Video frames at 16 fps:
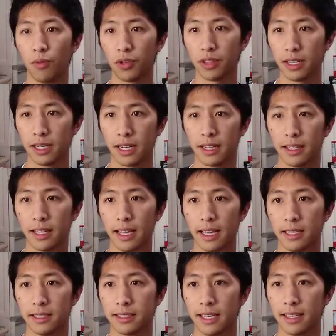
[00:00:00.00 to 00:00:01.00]
More than anything
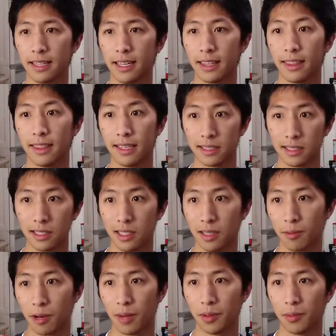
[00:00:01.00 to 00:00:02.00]
else, I think this is the
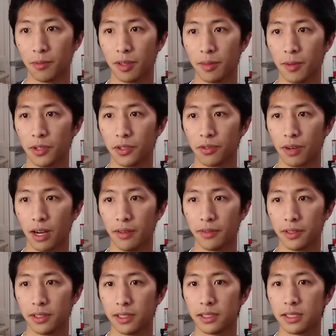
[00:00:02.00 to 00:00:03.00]
problem with most
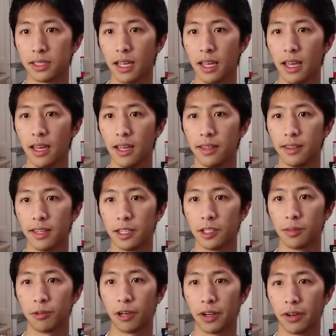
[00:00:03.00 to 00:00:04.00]
rivals, that
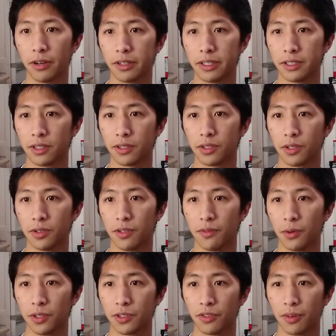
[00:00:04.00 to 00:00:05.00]
their priorities are so
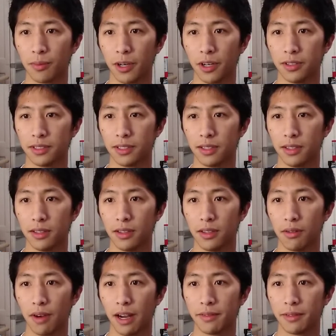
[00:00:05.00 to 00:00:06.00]
divorced from ours,
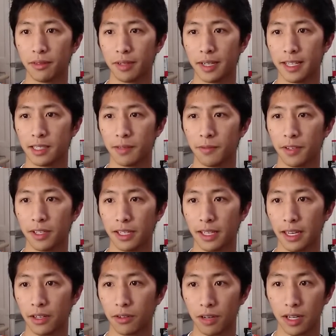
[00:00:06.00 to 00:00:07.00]
the rivalry ends up feeling
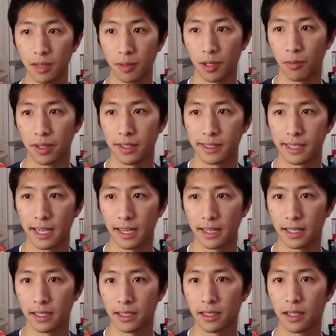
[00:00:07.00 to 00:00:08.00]
incredibly
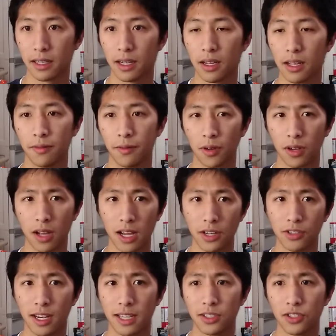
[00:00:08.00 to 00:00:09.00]
one-sided. For
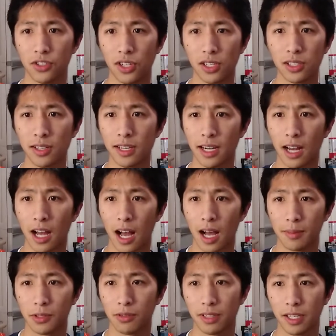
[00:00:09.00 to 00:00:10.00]
contrast, just look at
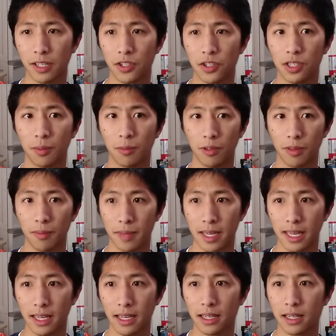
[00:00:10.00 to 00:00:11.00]
Hop's relationship with
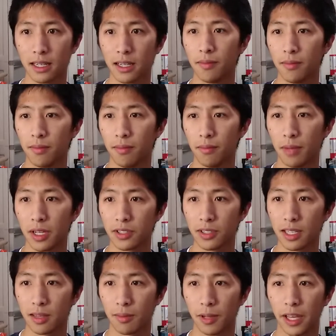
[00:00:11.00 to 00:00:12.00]
Bede. Much
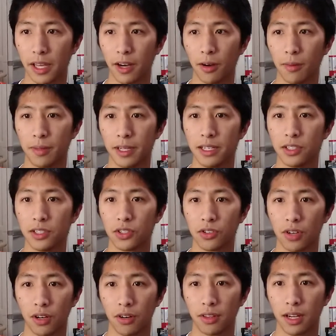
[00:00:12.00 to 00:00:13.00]
like the player, Bede is
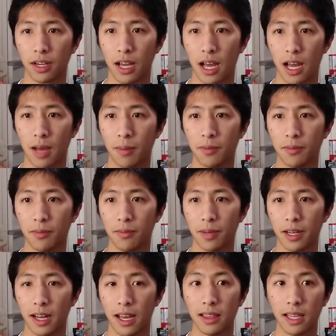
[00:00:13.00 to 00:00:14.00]
stronger than Hop,
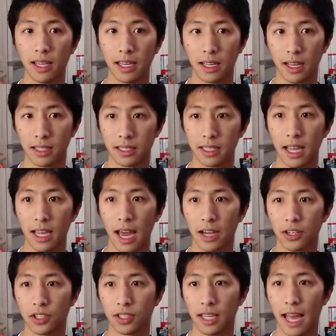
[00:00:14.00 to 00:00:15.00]
but unlike us, he
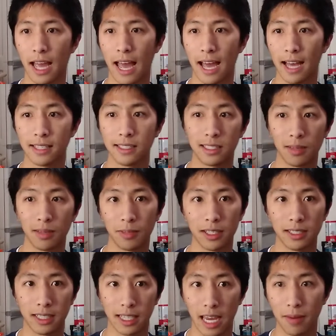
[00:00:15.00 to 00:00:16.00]
actually has
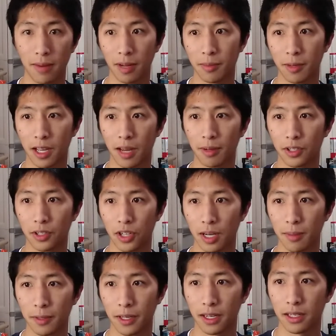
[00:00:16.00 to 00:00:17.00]
something to gain by becoming
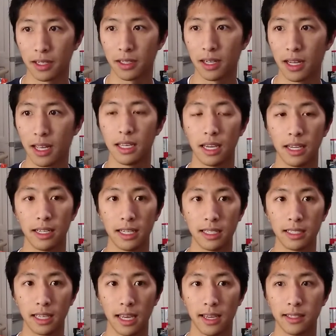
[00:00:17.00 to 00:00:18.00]
champion. In
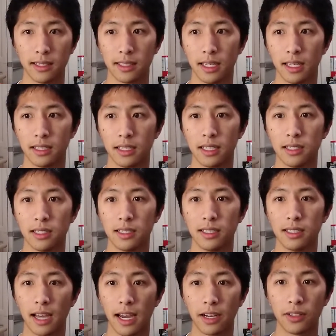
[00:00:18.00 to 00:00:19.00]
his case, it's his
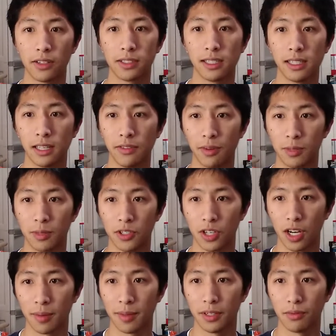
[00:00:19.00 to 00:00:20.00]
desire to live up to
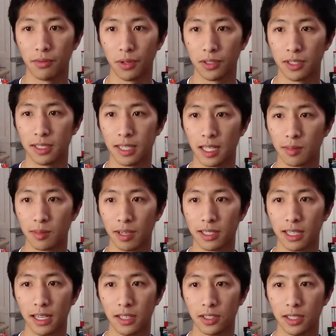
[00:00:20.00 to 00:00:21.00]
Chairman Rose's
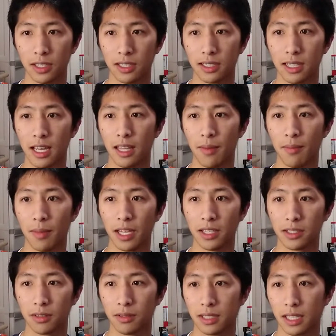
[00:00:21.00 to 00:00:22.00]
expectations that makes
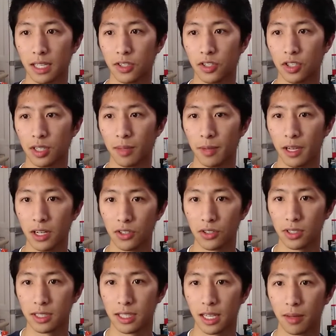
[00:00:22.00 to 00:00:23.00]
their relationship
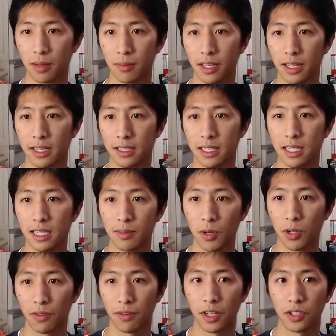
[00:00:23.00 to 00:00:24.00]
interesting, because his
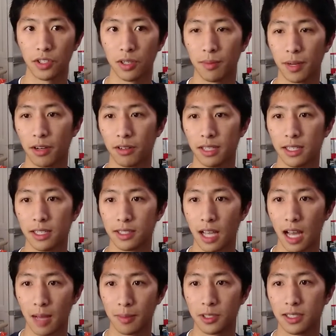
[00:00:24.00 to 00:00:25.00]
motivation parallels
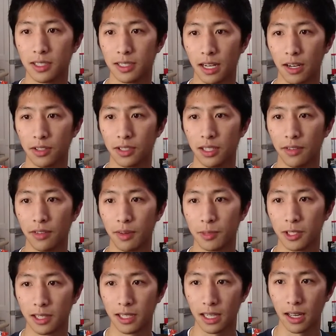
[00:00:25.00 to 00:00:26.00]
Hop's desire to live up
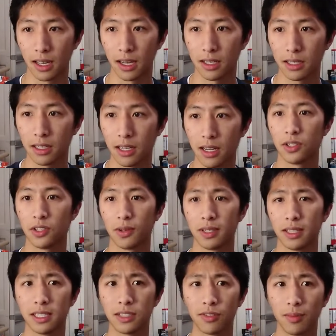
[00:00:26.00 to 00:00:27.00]
to Leon. So at
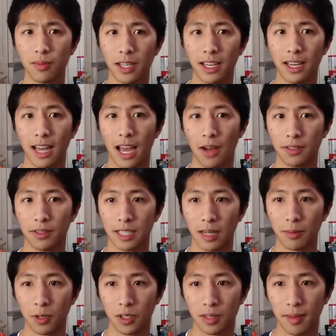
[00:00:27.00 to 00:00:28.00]
least from an
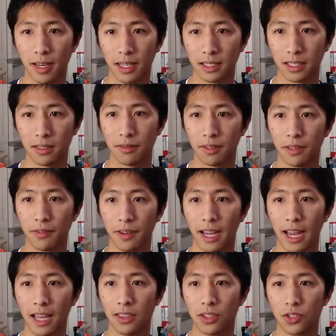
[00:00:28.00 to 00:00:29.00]
outside perspective, if I
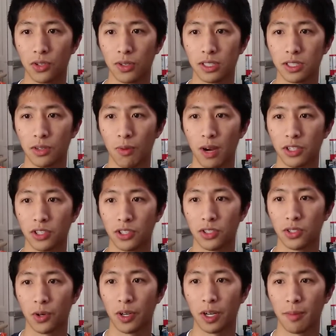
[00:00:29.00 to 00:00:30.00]
had the choice to watch a
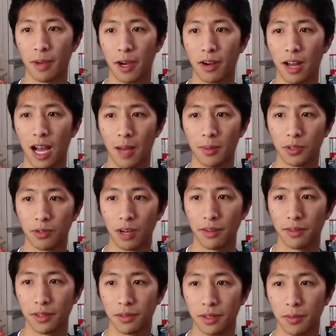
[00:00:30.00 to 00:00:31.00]
story about Hop's
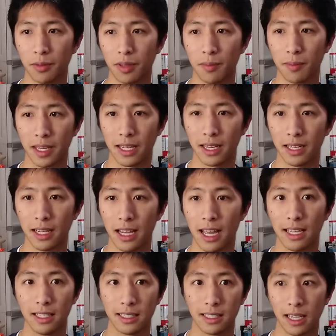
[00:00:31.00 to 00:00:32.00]
rivalry with Bede
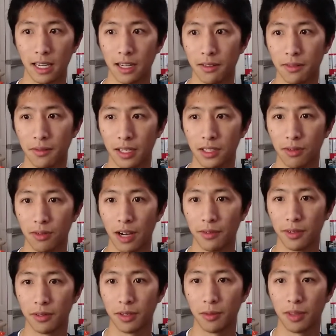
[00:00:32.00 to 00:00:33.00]
instead of his
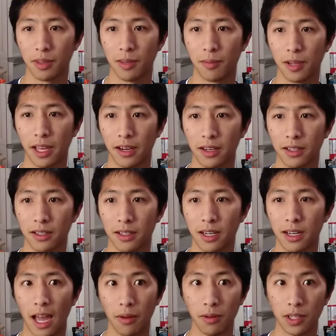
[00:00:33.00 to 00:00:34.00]
rivalry with the player,
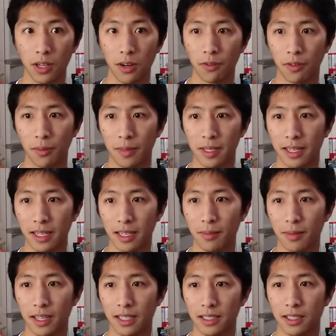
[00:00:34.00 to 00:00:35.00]
I would go for Bede,
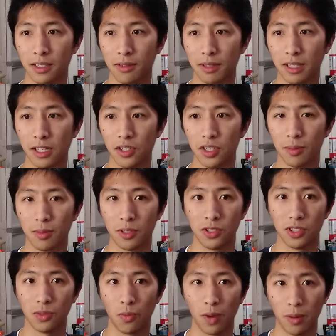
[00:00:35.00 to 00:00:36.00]
because their relationship is
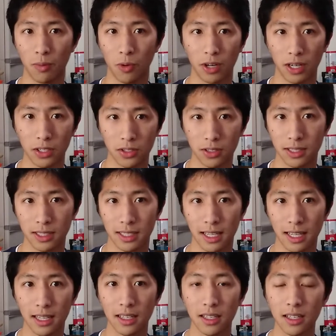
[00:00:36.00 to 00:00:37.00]
just way more
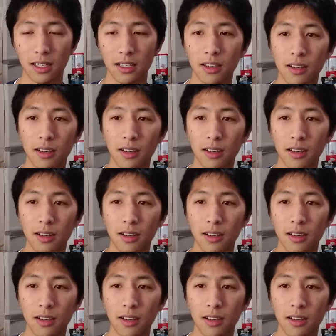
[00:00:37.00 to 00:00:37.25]
interesting.